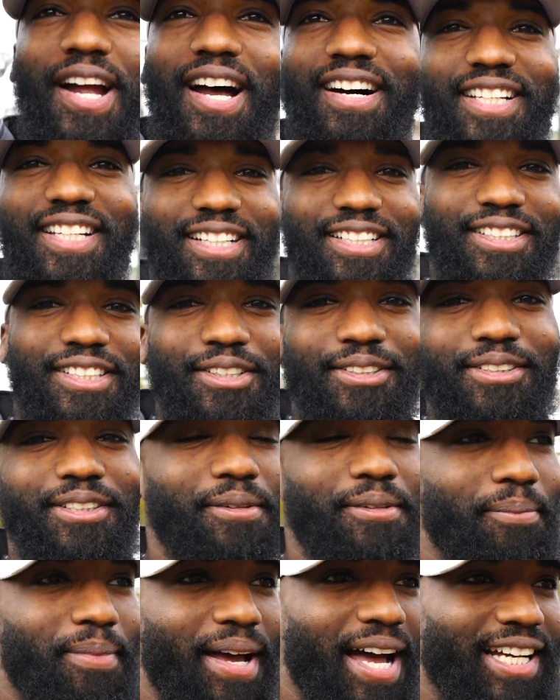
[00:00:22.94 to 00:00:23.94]
out here doing
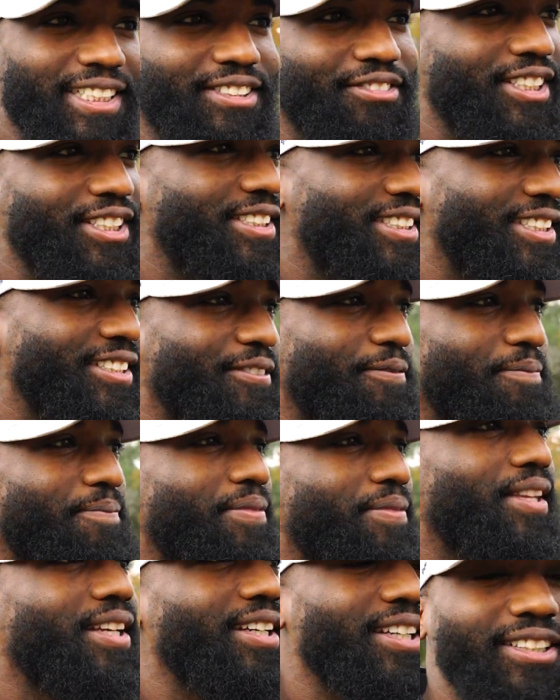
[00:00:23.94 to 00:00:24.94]
some bass fishing.
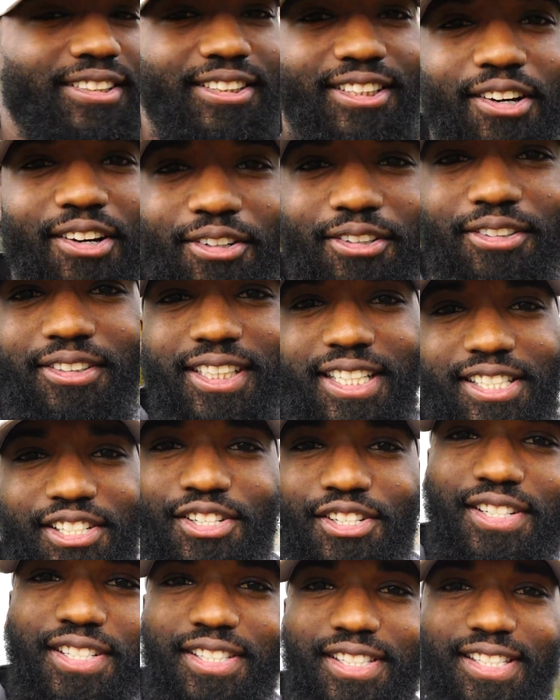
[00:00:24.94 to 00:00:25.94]
So as
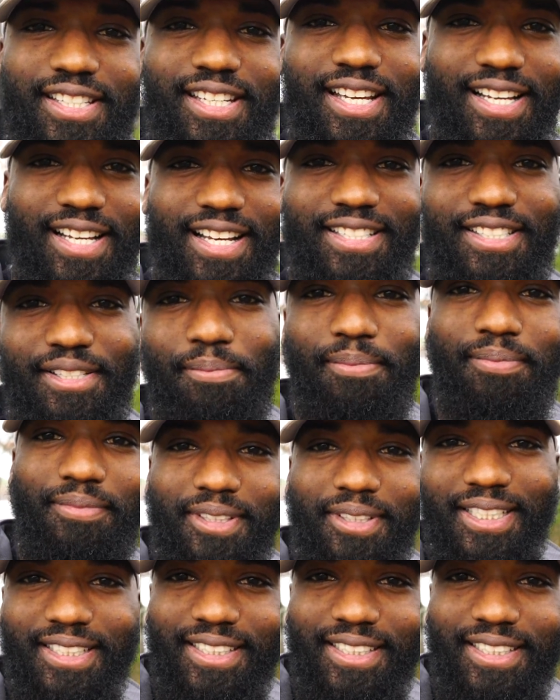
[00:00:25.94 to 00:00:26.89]
you can see, I got some